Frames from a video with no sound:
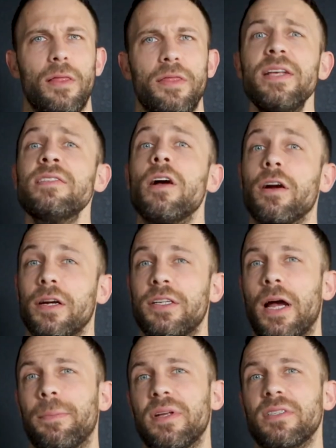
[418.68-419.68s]
This
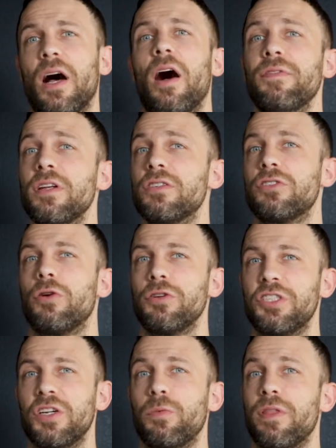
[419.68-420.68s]
archetype is often
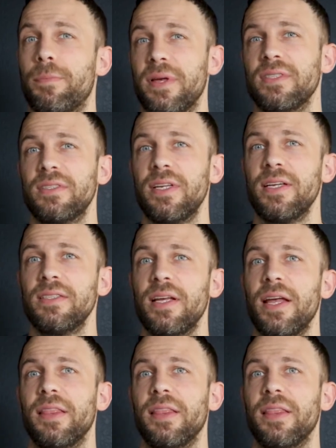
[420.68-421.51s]
associated with businesses